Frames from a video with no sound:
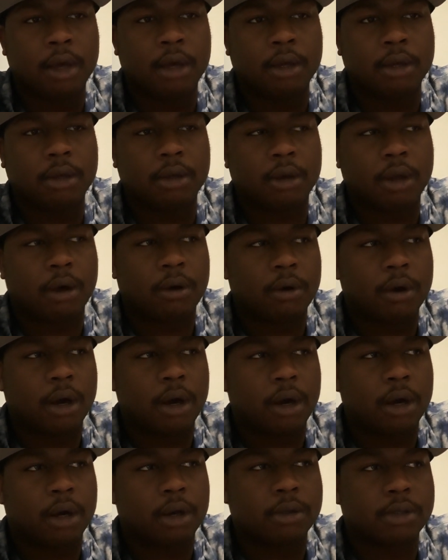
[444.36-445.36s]
You know,
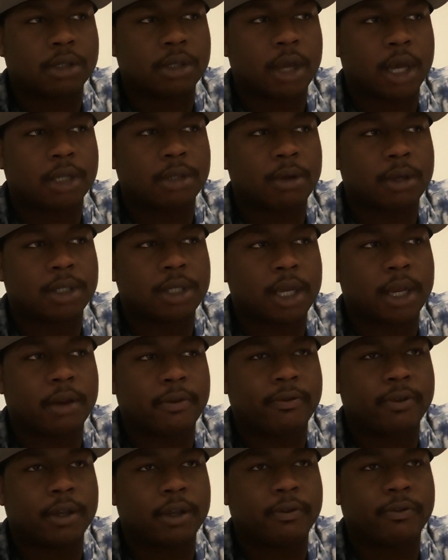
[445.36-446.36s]
uh, so that's why I said
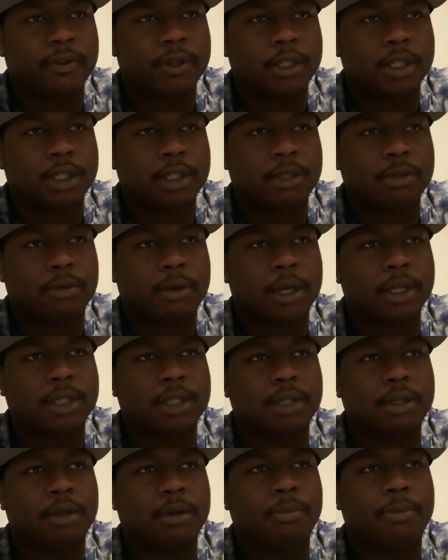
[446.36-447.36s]
if, if it just
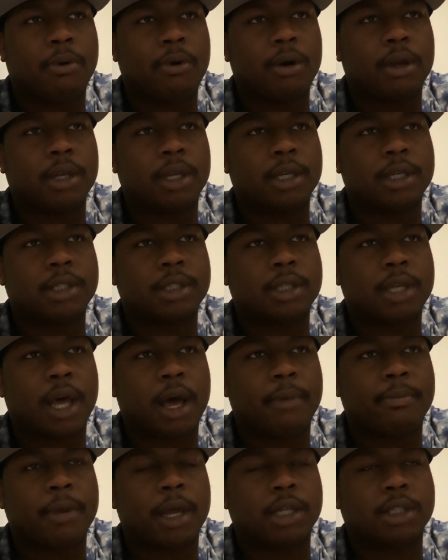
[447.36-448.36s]
because Portland is,
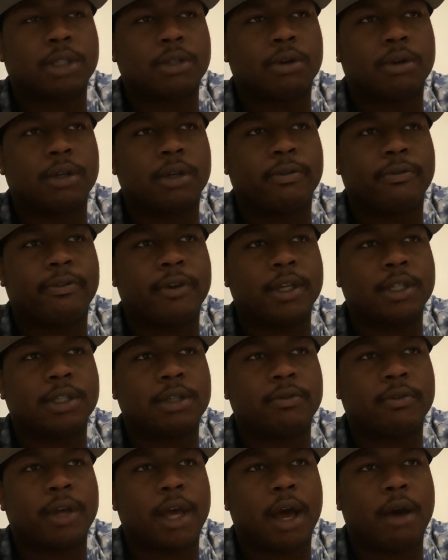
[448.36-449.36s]
I'm not sure
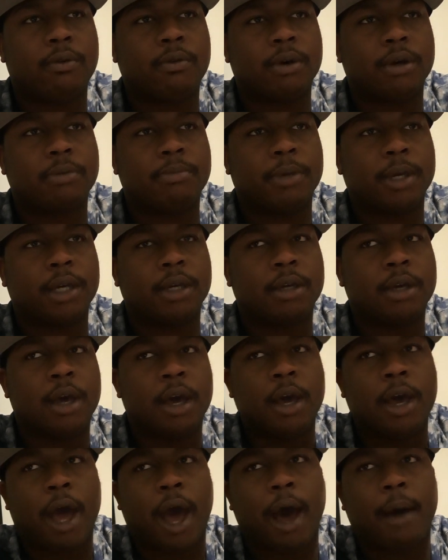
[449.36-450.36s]
defensively how it would be.
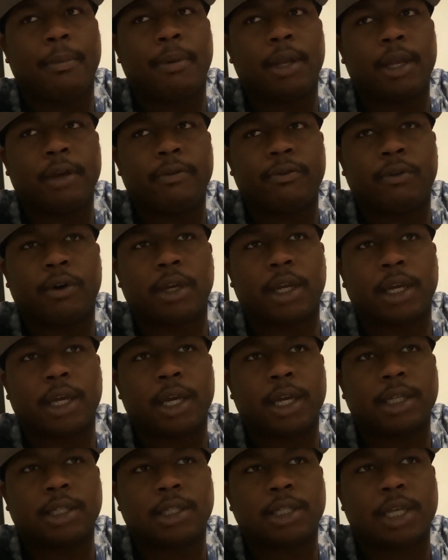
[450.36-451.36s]
I believe on
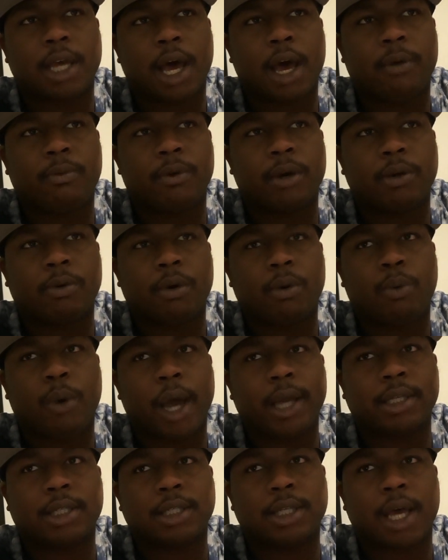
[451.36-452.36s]
the inside with, with
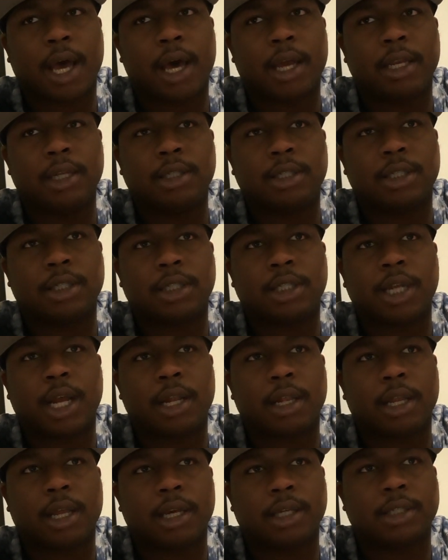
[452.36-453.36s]
Whiteside, he should
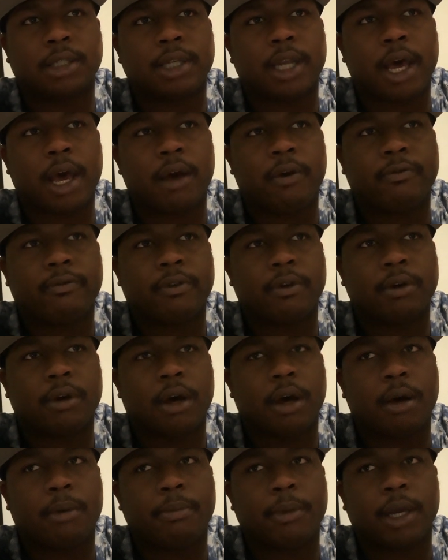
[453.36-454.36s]
shut things down for
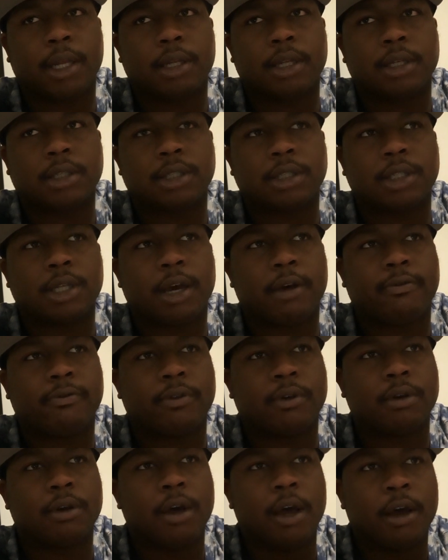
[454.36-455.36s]
um, make things
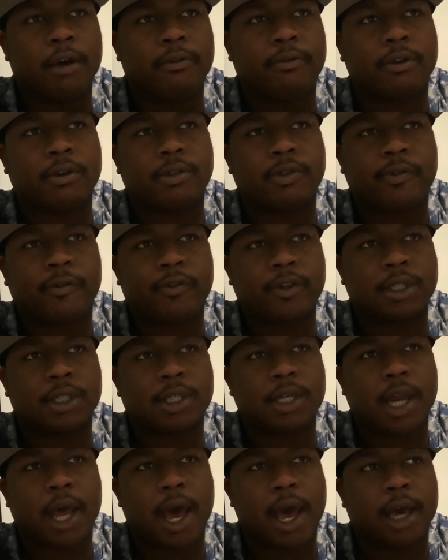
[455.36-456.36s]
tougher for for
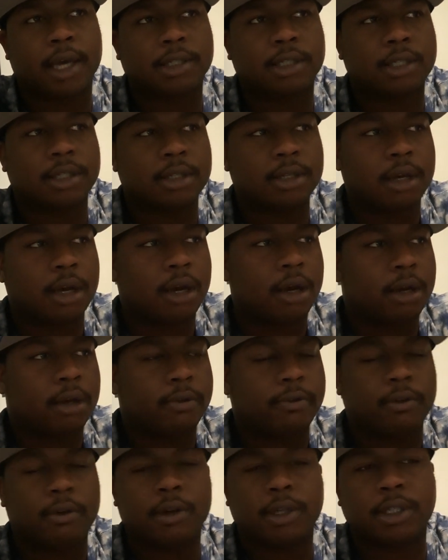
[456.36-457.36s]
Snacks, uh,
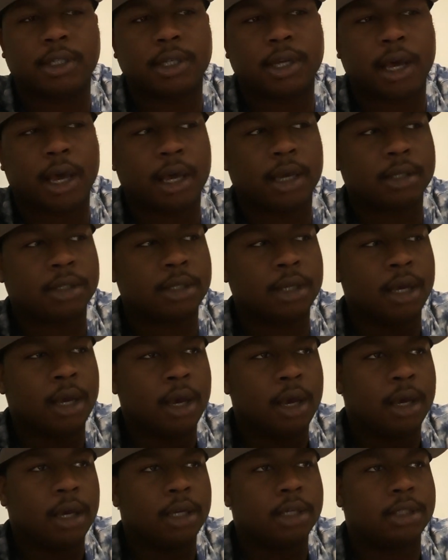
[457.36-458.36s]
Kristaps.
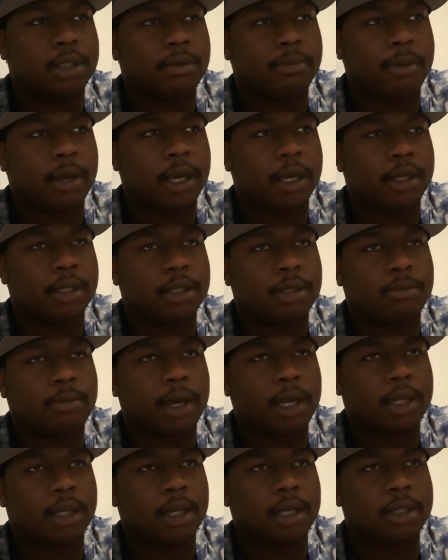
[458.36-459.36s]
He should make he should
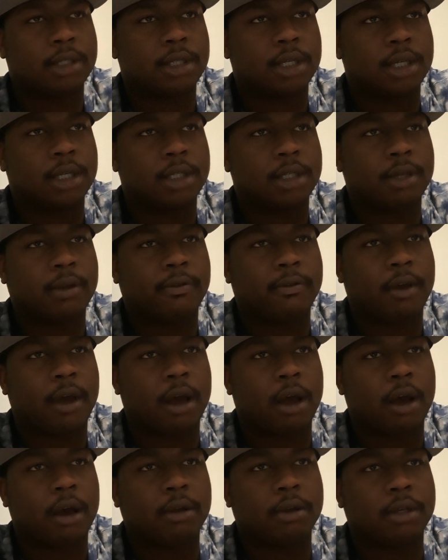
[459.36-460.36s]
make things easy,
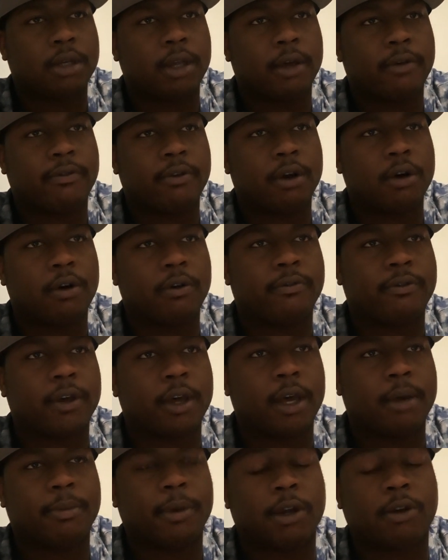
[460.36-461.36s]
uh, uh, difficult for
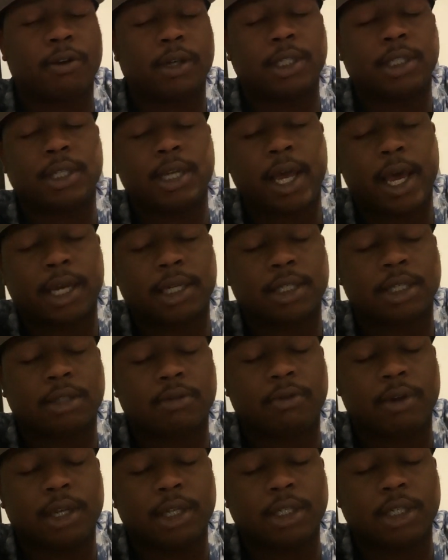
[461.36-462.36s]
him. And Kristaps is
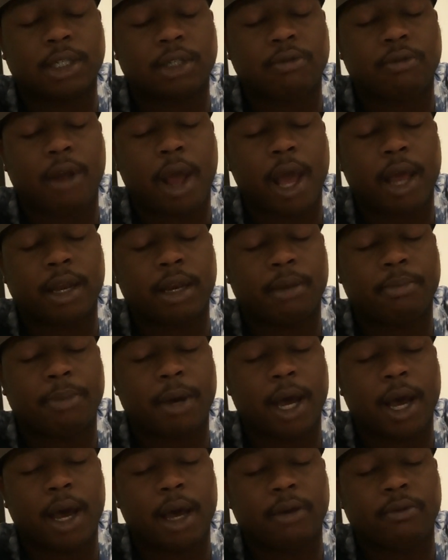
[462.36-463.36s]
really just riding the
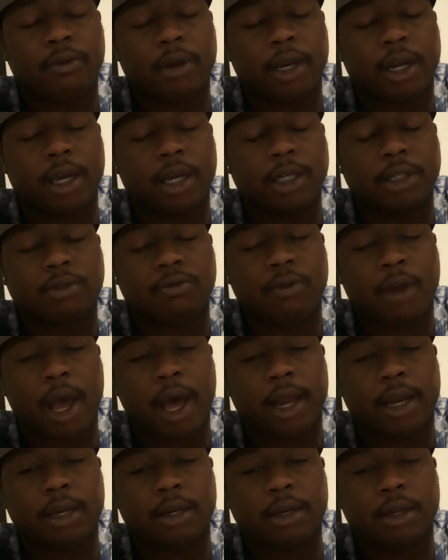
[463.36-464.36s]
pond right now. He's
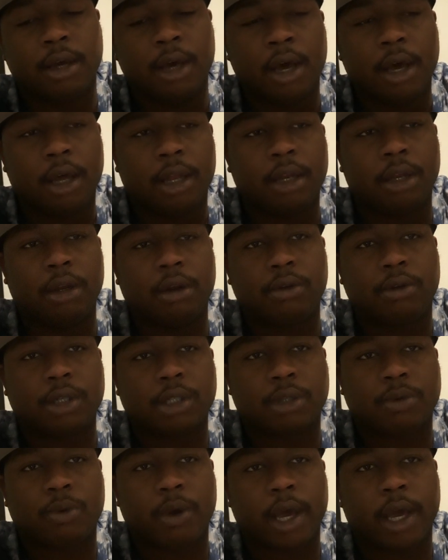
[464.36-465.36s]
riding
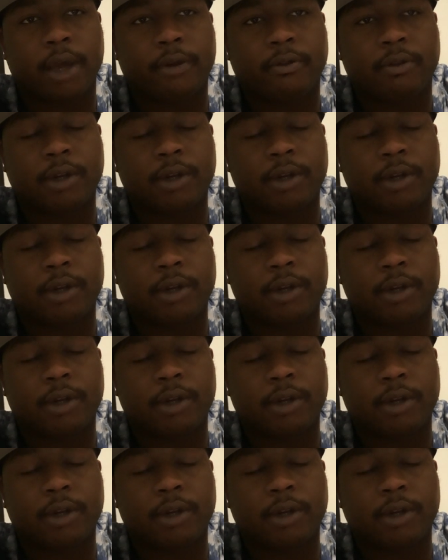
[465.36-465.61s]
Luka's wave.